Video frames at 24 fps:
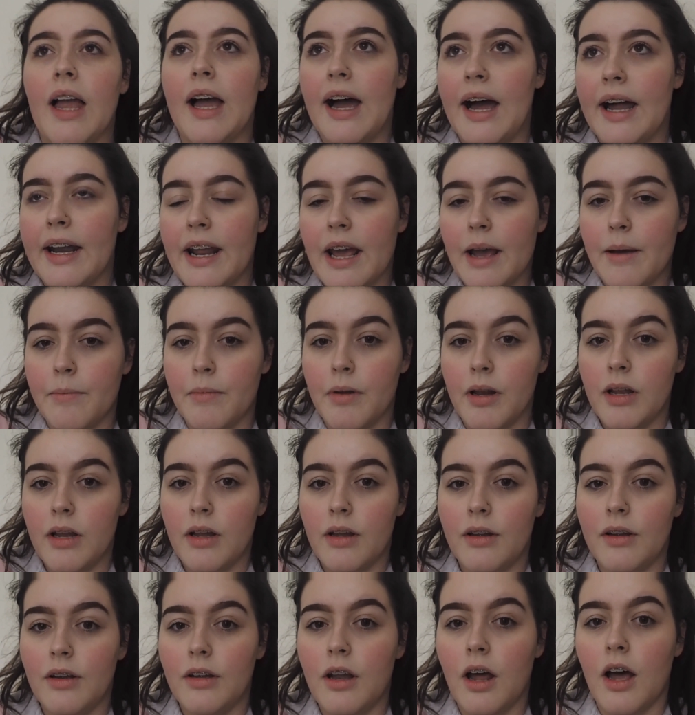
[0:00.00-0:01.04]
And um,
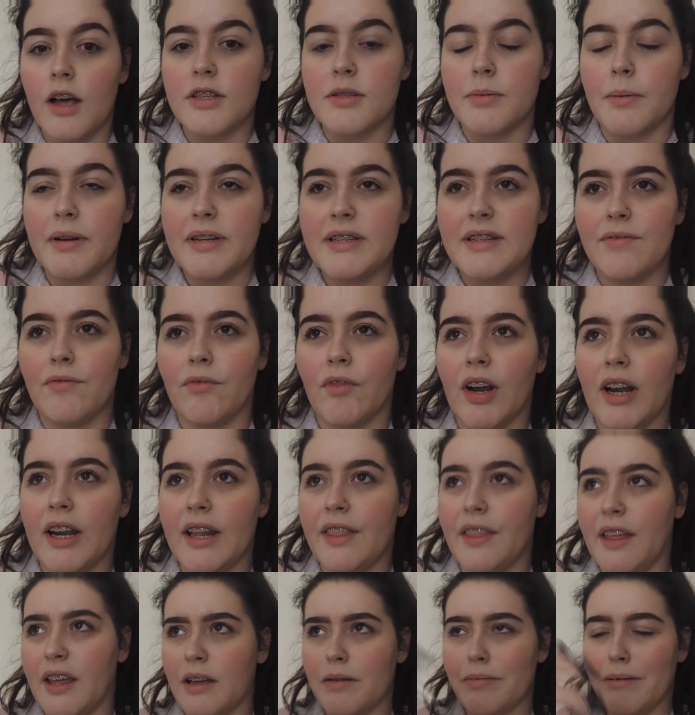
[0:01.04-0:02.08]
last time I didn't really
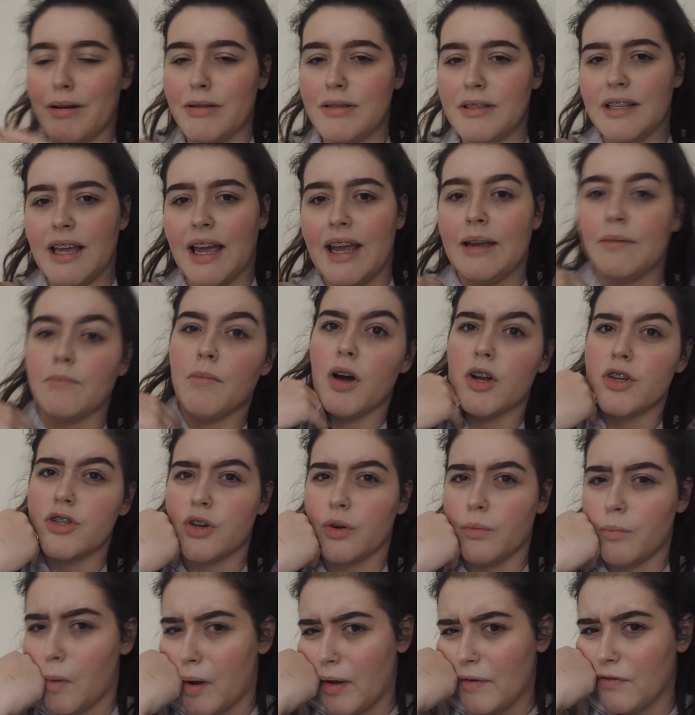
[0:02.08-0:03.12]
think about saying much
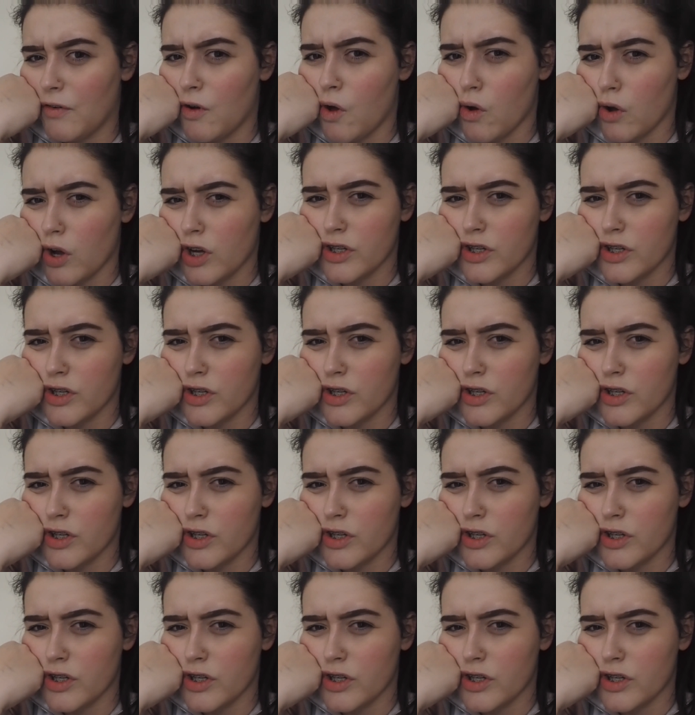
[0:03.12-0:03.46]
on my vlog.